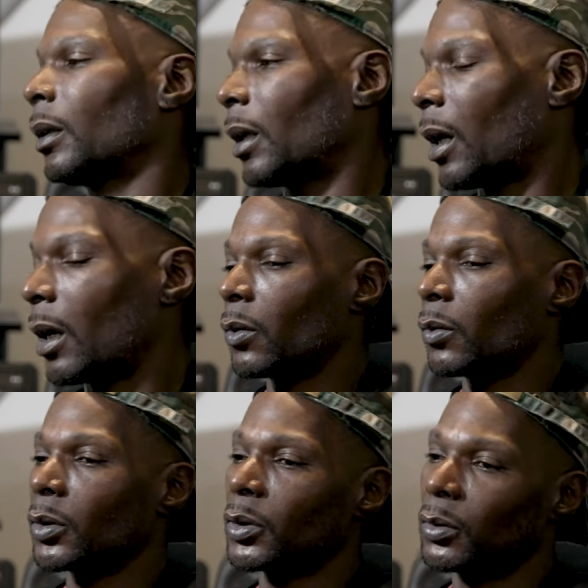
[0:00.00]
I
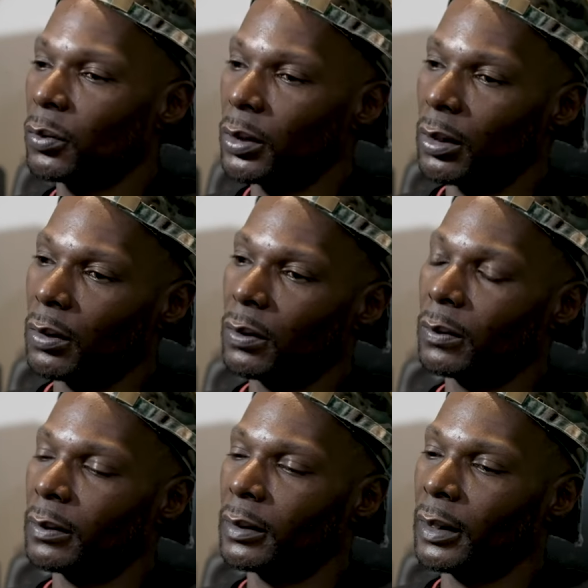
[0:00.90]
to the
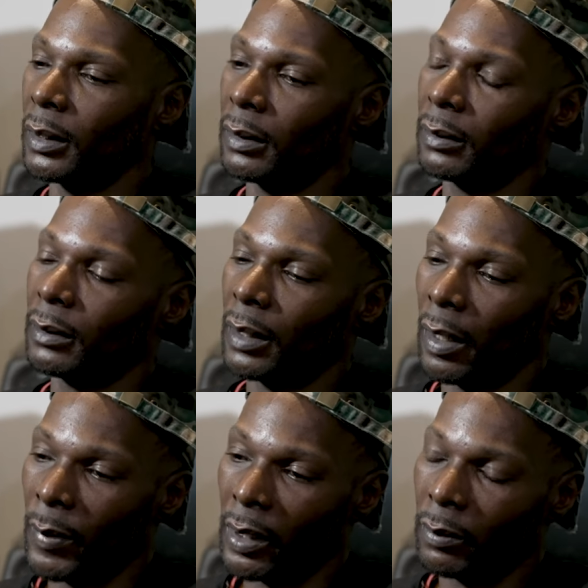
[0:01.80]
studio, and I
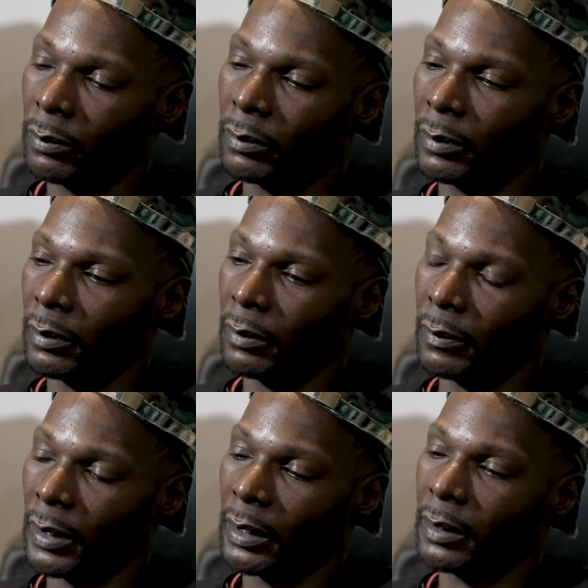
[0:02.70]
met him
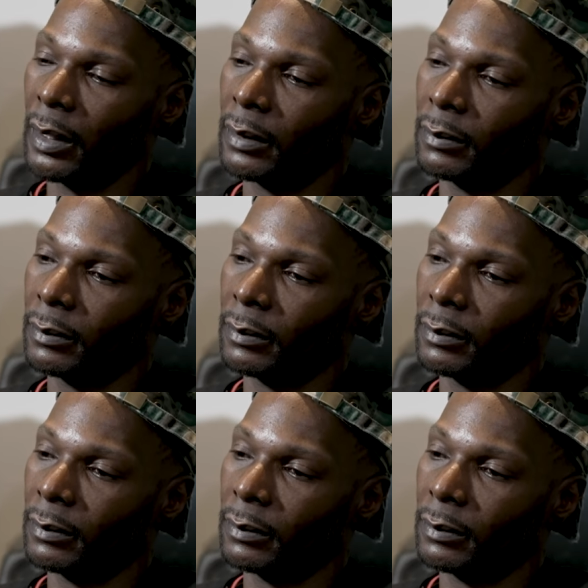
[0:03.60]
like that,